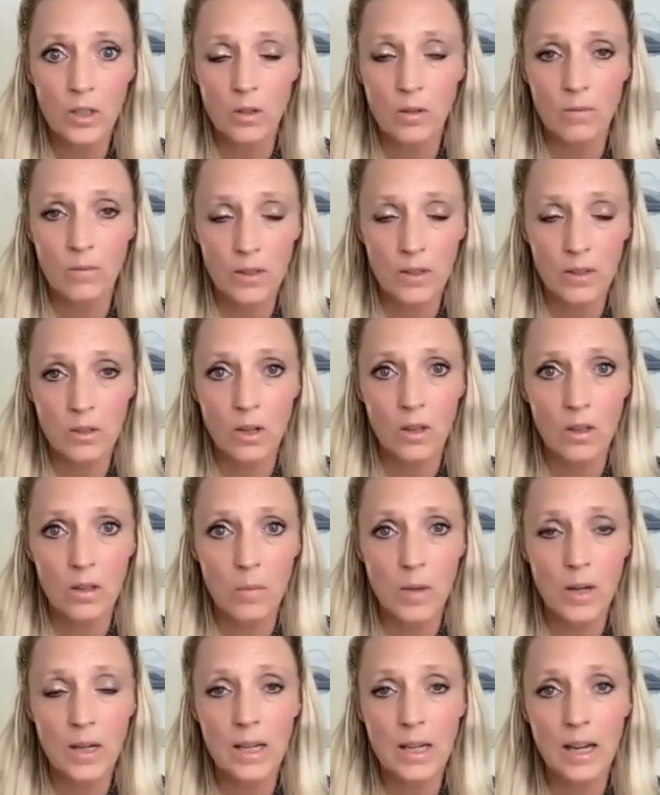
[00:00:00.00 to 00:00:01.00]
you invest all the
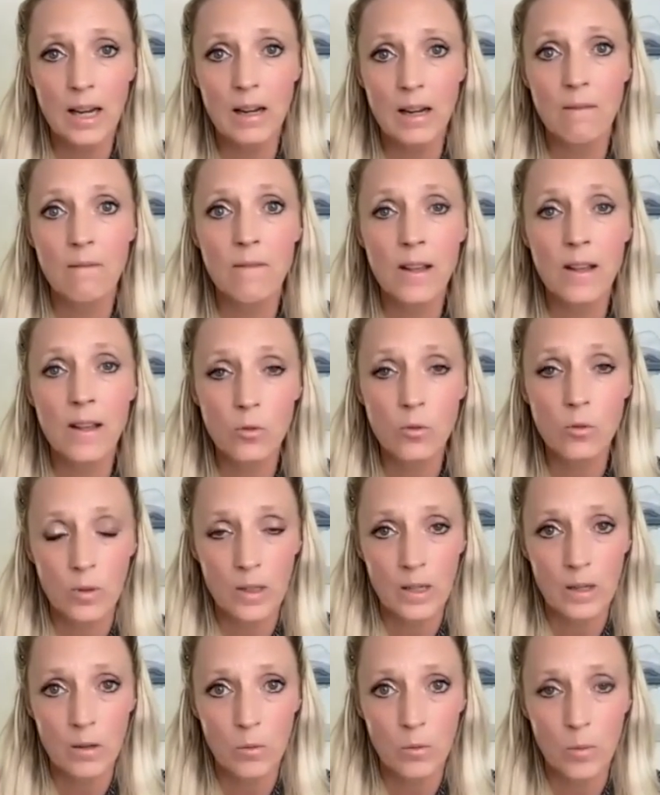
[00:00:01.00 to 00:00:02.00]
money, and
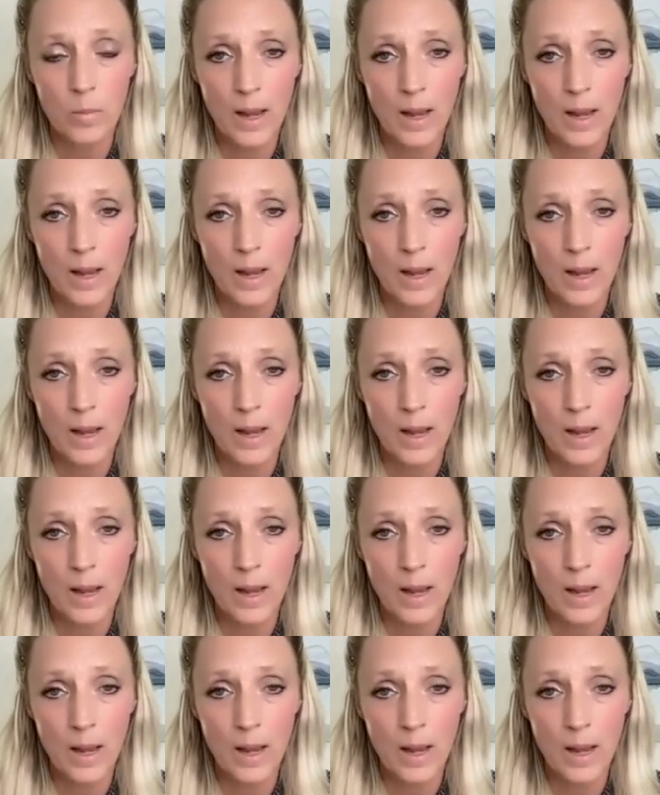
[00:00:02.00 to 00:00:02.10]
eventually it will